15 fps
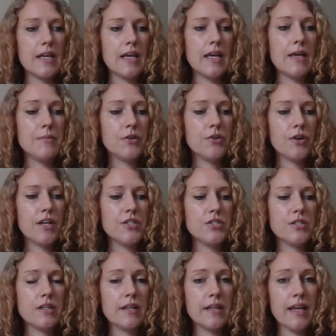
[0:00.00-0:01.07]

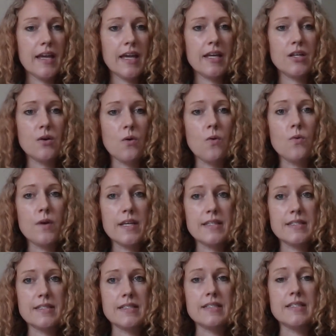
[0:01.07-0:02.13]
Immigration can
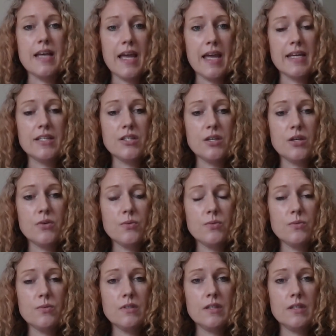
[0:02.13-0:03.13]
always detain you.